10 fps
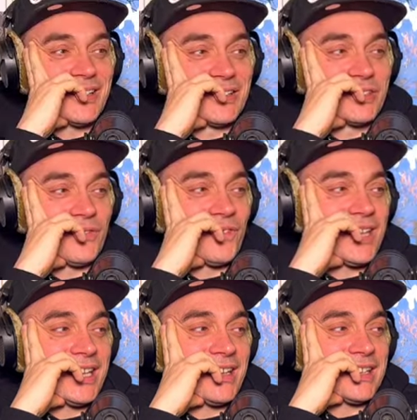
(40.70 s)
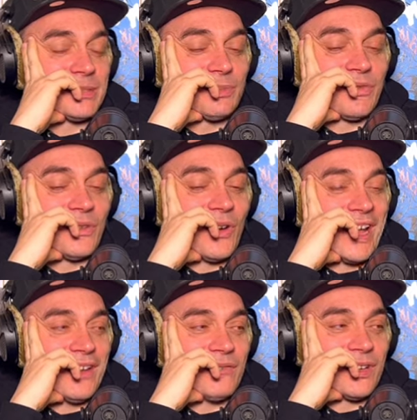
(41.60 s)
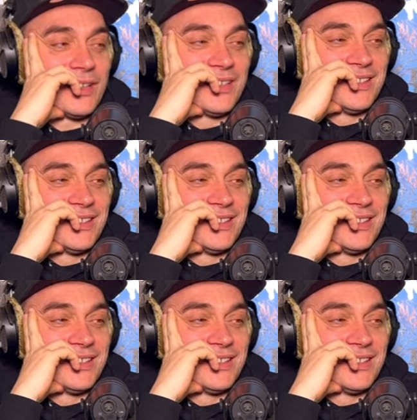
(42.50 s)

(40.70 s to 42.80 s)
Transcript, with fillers: on a graffiti artist before ever.